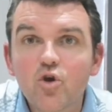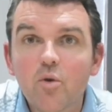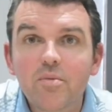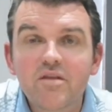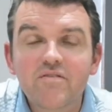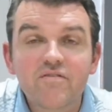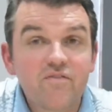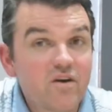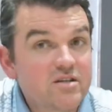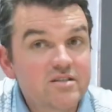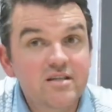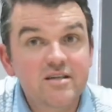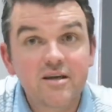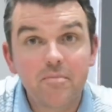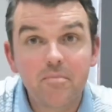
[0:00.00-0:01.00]
you'll be the
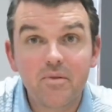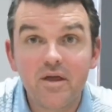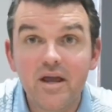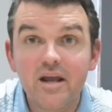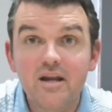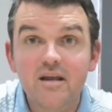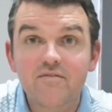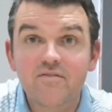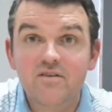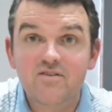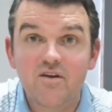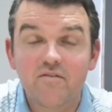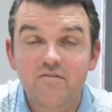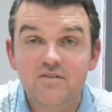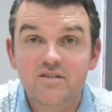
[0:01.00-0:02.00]
first to complain if the
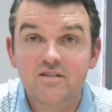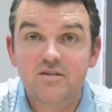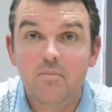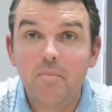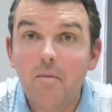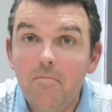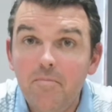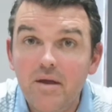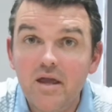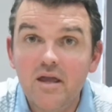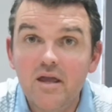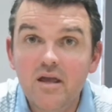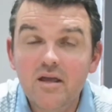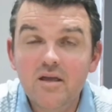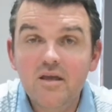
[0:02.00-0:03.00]
surfaces are
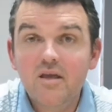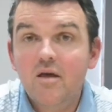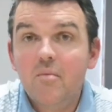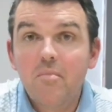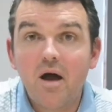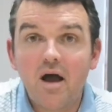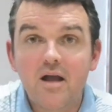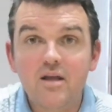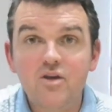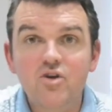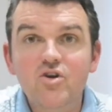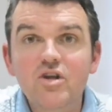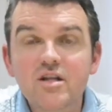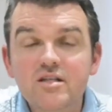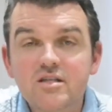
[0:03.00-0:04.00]
bumpy, but
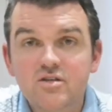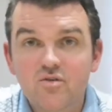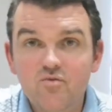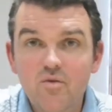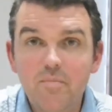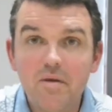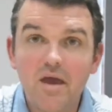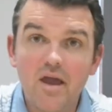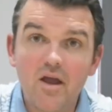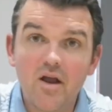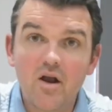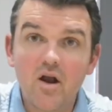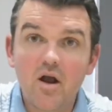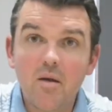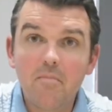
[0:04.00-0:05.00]
you need to
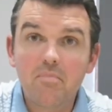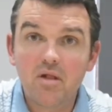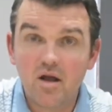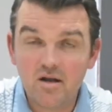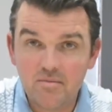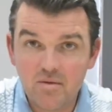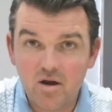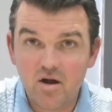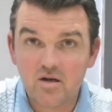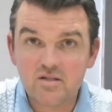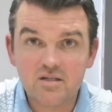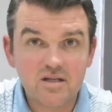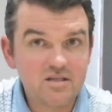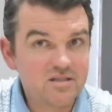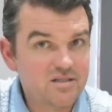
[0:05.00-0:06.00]
repair plug
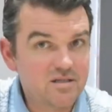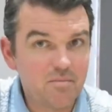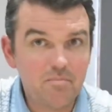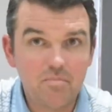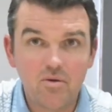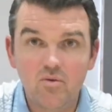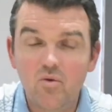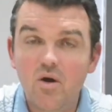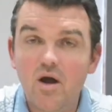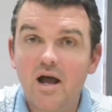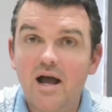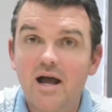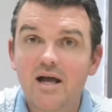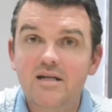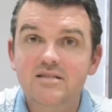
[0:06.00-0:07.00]
marks. Simple
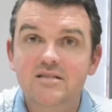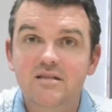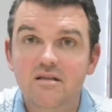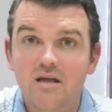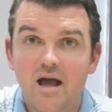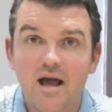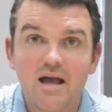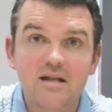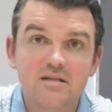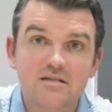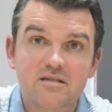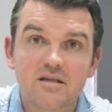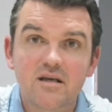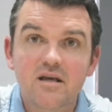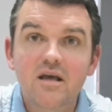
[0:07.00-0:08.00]
as
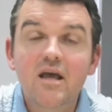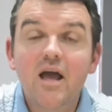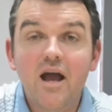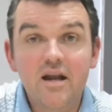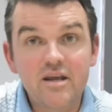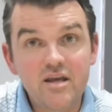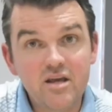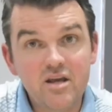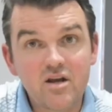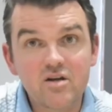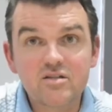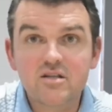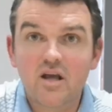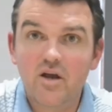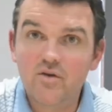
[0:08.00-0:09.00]
that. And
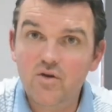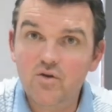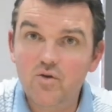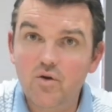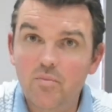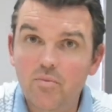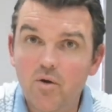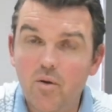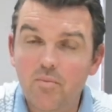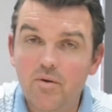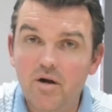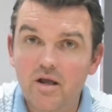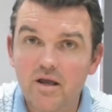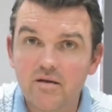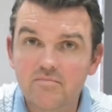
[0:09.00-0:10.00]
here's how you do it
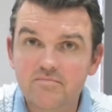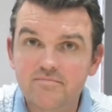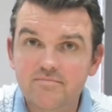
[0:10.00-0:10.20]
properly.